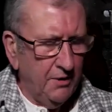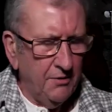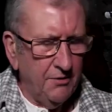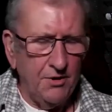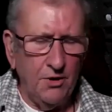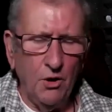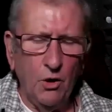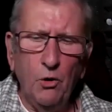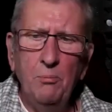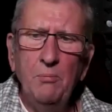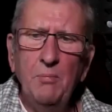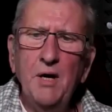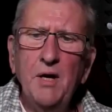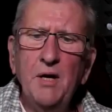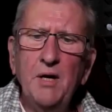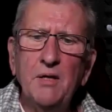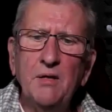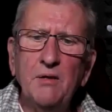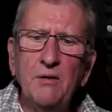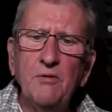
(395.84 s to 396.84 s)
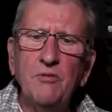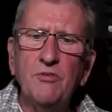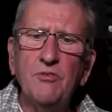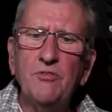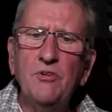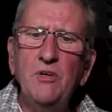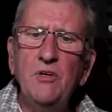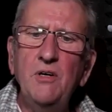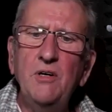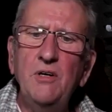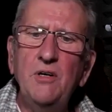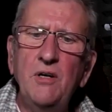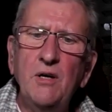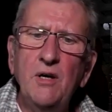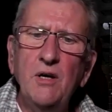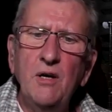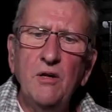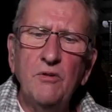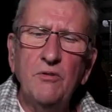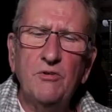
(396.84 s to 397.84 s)
the old man stood
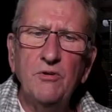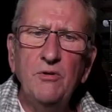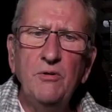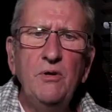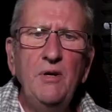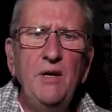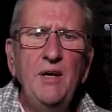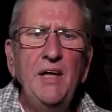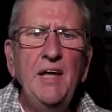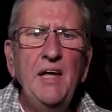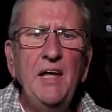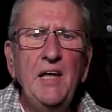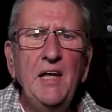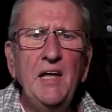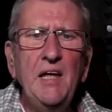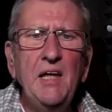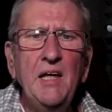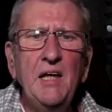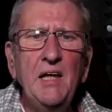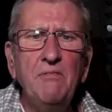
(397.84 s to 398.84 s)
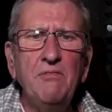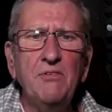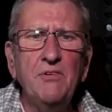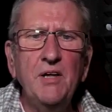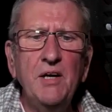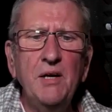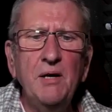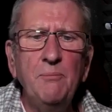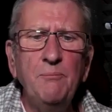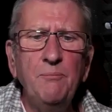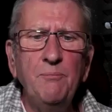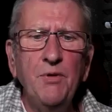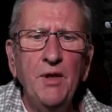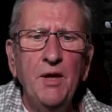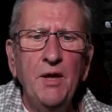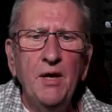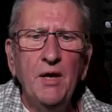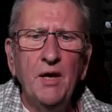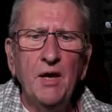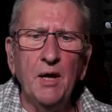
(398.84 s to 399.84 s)
to leave them
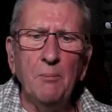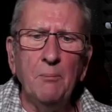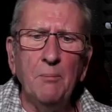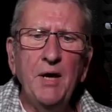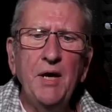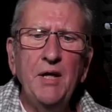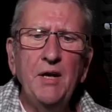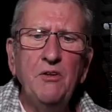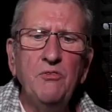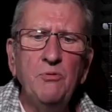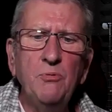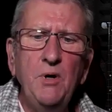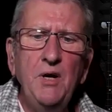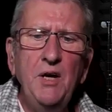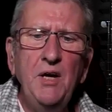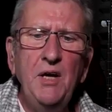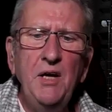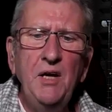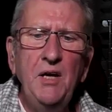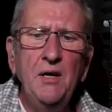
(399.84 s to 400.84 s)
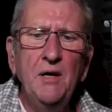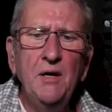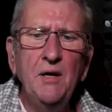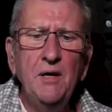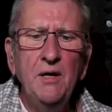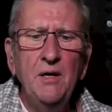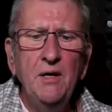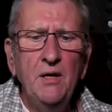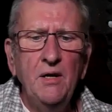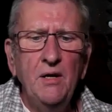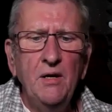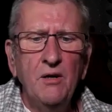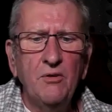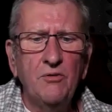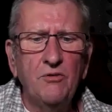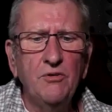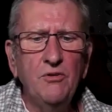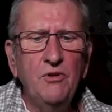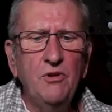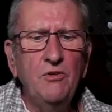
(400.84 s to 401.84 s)
and made his way
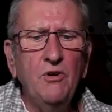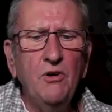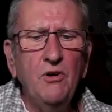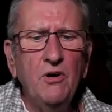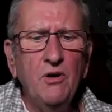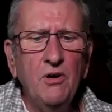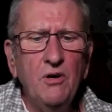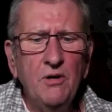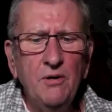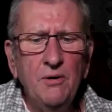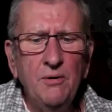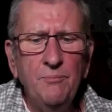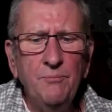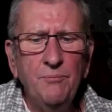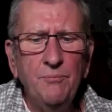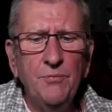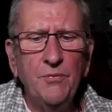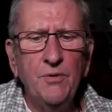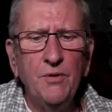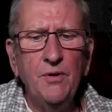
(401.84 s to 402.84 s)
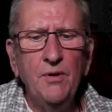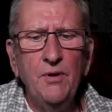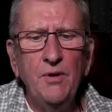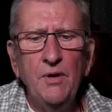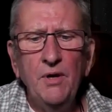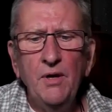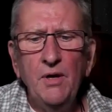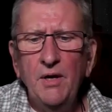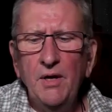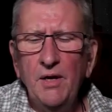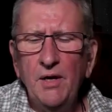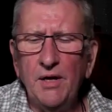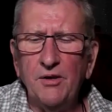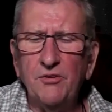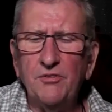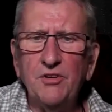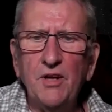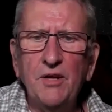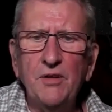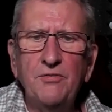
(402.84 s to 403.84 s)
to the door. He
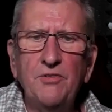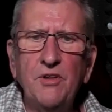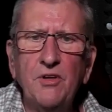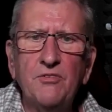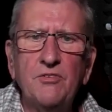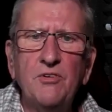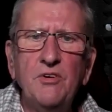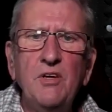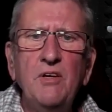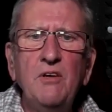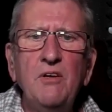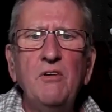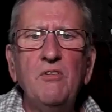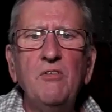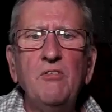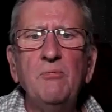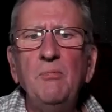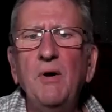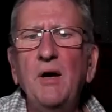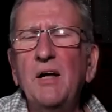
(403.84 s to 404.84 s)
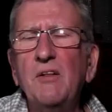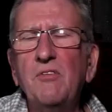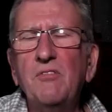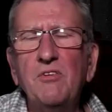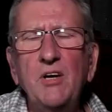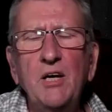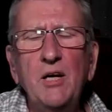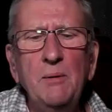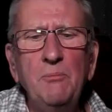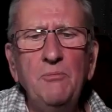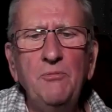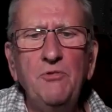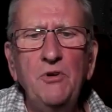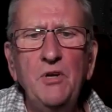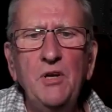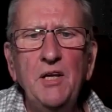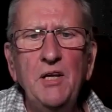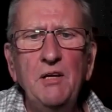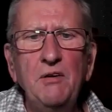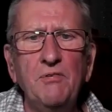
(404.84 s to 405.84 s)
said, this is my time for
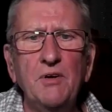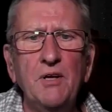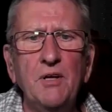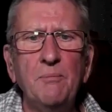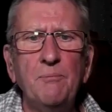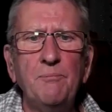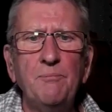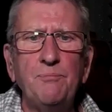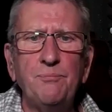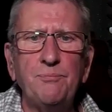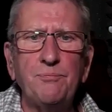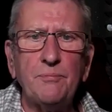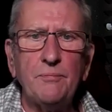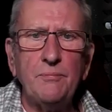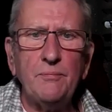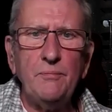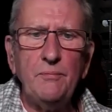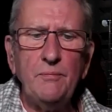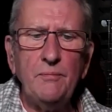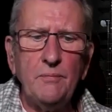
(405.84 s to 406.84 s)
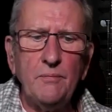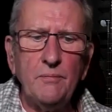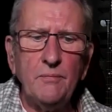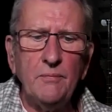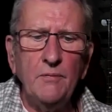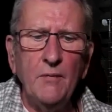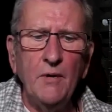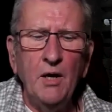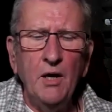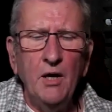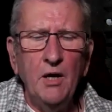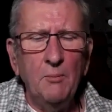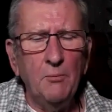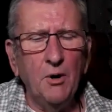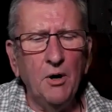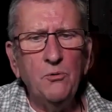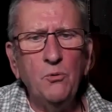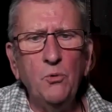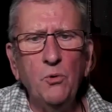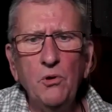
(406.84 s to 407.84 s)
leaving,
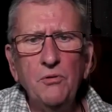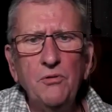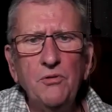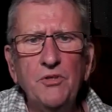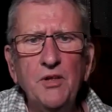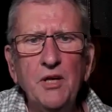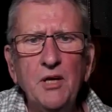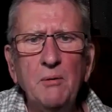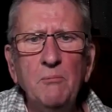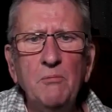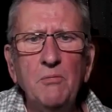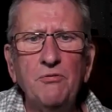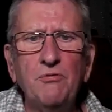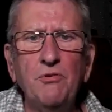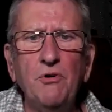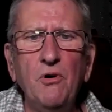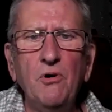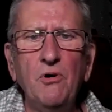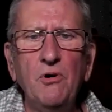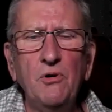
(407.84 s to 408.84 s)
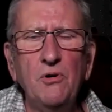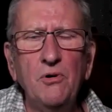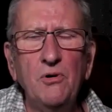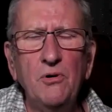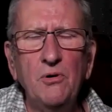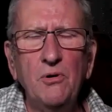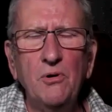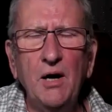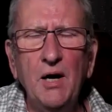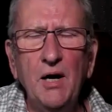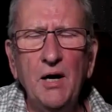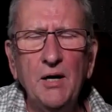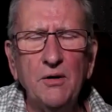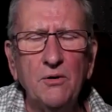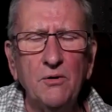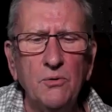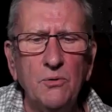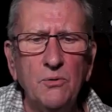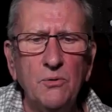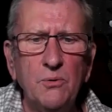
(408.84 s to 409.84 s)
but one thing before I
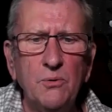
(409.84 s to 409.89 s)
go.